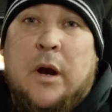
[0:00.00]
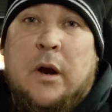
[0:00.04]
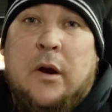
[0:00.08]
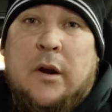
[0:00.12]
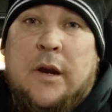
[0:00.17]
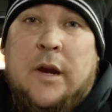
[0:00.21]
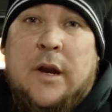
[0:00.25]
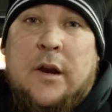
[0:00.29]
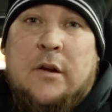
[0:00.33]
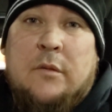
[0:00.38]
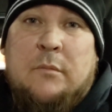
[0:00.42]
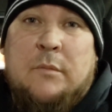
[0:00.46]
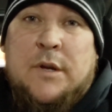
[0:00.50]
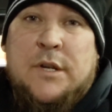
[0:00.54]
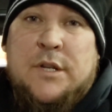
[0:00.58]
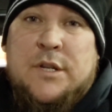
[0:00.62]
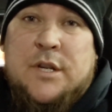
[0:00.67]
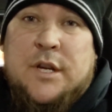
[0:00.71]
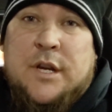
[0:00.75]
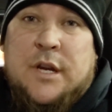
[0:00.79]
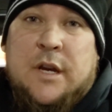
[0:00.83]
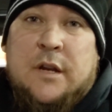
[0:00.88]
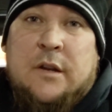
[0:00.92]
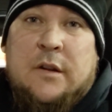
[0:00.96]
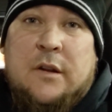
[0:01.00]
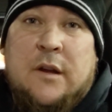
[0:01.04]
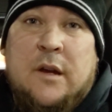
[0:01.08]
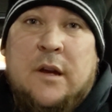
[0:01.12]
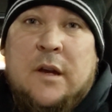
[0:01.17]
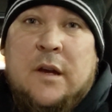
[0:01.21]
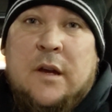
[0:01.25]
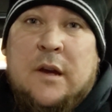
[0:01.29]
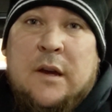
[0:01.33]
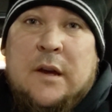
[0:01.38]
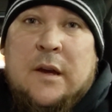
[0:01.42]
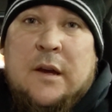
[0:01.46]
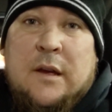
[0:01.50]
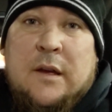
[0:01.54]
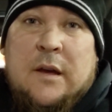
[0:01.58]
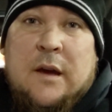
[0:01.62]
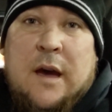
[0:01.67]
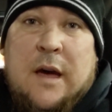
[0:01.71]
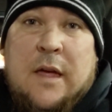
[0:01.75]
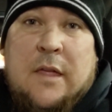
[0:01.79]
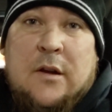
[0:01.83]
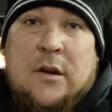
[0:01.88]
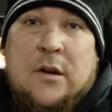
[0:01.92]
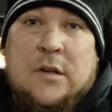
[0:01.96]
Park here in Michigan.
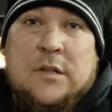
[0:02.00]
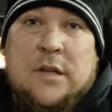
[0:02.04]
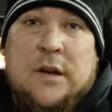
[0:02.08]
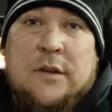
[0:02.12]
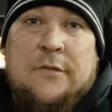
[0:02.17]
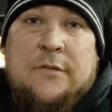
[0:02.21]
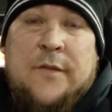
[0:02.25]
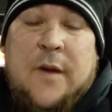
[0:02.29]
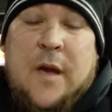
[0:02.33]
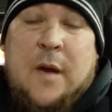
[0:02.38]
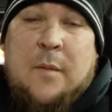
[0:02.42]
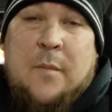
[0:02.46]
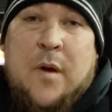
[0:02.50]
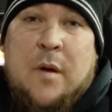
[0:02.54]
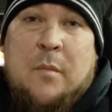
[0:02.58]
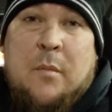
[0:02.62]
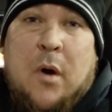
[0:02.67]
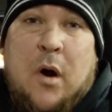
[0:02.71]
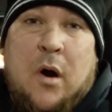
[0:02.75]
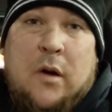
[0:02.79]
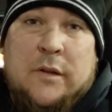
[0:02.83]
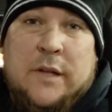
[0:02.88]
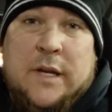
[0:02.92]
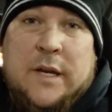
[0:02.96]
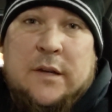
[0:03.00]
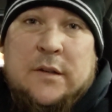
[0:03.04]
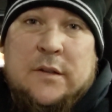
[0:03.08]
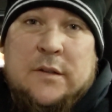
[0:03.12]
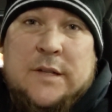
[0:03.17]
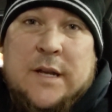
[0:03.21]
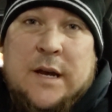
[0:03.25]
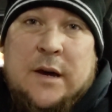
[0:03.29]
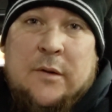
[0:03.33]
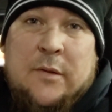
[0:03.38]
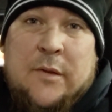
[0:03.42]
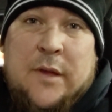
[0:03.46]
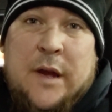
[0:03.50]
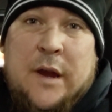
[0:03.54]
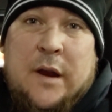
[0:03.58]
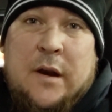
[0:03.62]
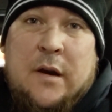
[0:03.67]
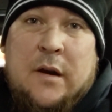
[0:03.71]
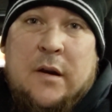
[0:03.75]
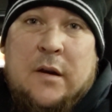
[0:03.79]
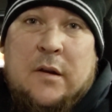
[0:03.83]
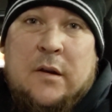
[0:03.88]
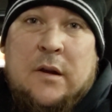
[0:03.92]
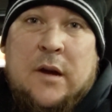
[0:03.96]
There's a family of bald eagles out
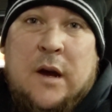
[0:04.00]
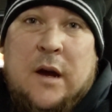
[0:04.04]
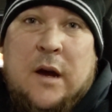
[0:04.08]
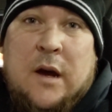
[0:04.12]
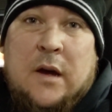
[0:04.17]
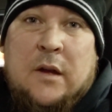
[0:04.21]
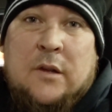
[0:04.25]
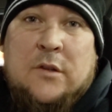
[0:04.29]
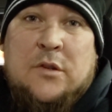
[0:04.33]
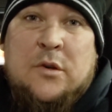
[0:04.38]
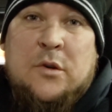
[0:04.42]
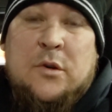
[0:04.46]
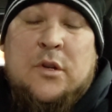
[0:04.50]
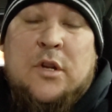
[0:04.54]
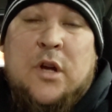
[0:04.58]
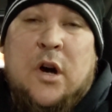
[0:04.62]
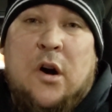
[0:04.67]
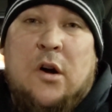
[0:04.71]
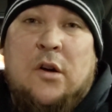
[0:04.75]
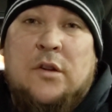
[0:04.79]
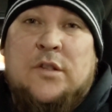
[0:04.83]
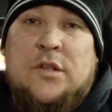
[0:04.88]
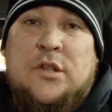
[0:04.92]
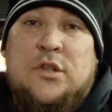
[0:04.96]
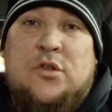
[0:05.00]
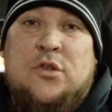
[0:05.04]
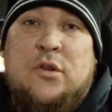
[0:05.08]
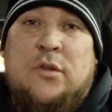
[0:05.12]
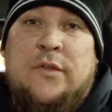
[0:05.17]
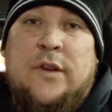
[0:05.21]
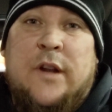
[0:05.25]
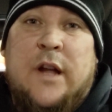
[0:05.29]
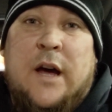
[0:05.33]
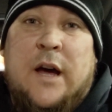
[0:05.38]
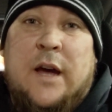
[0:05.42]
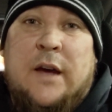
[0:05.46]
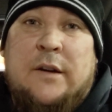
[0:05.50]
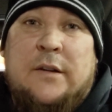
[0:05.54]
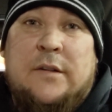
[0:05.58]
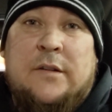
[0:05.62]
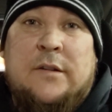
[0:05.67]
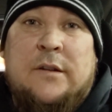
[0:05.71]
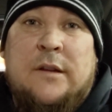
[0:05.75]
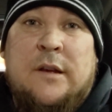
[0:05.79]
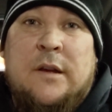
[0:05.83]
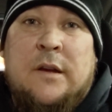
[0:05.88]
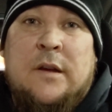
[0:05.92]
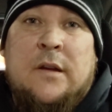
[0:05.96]
there, 2 adults, a
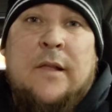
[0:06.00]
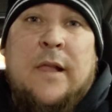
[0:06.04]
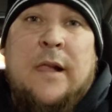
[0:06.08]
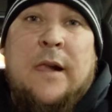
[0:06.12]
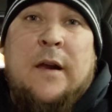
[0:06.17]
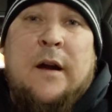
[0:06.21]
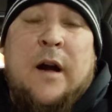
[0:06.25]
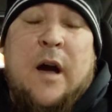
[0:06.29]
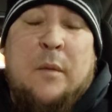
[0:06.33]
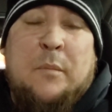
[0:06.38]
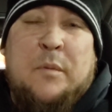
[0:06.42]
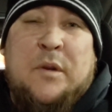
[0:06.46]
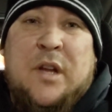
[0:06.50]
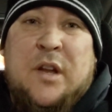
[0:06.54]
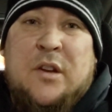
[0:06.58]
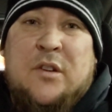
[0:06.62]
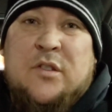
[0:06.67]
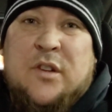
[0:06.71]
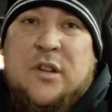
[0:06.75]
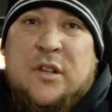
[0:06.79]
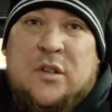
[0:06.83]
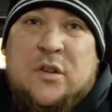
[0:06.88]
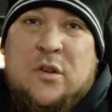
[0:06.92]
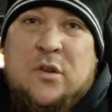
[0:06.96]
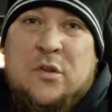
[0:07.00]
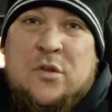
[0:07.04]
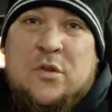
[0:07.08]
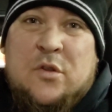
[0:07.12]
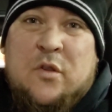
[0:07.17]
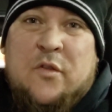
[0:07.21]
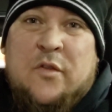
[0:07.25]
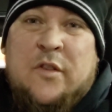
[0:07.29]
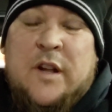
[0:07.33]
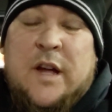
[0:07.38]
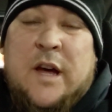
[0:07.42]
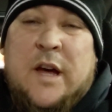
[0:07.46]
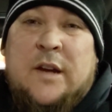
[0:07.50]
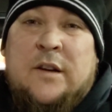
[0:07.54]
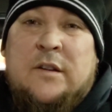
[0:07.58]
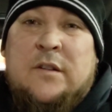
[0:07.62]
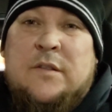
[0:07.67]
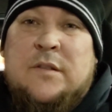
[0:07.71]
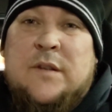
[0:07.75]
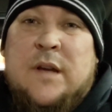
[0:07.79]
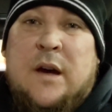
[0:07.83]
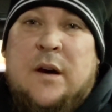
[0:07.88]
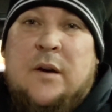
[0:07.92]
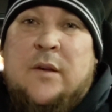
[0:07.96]
juvenile, potentially 2
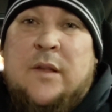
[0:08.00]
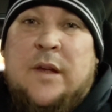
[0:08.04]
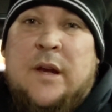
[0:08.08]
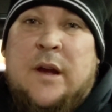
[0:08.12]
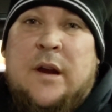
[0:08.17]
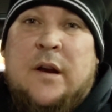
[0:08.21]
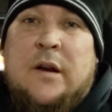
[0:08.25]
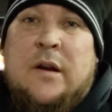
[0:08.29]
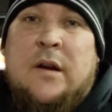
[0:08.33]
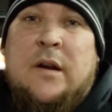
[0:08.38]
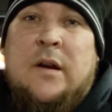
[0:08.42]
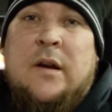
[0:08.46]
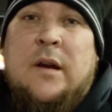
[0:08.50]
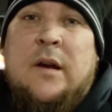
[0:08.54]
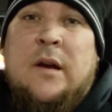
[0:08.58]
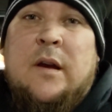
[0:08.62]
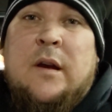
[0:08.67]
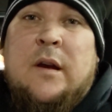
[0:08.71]
juveniles out there,